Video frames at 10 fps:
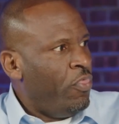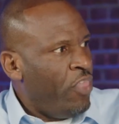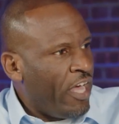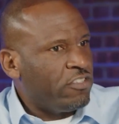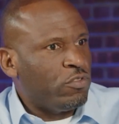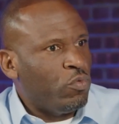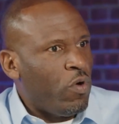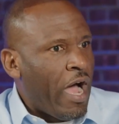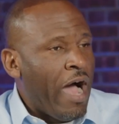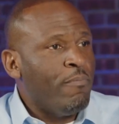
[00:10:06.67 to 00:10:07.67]
That's who
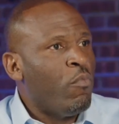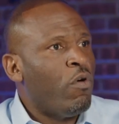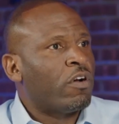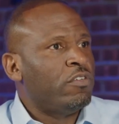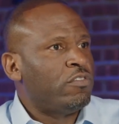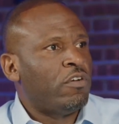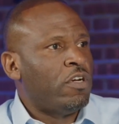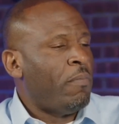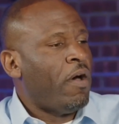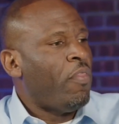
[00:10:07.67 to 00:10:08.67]
I'm more concerned
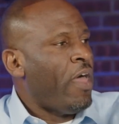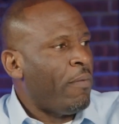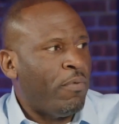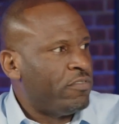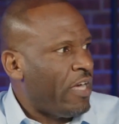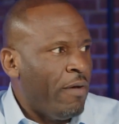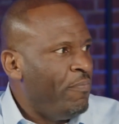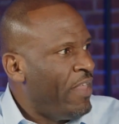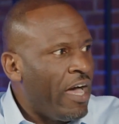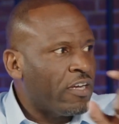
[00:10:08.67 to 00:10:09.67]
about, that person. I'm
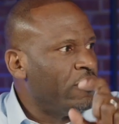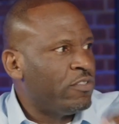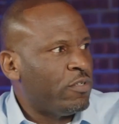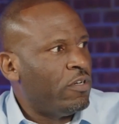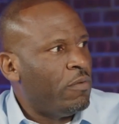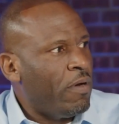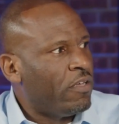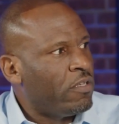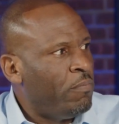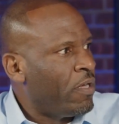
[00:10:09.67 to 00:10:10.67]
not concerned about
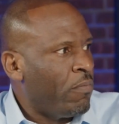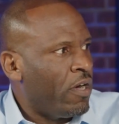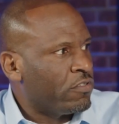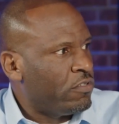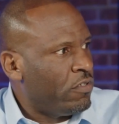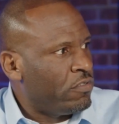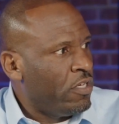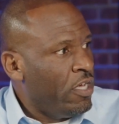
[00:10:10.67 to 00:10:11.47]
the big box stores.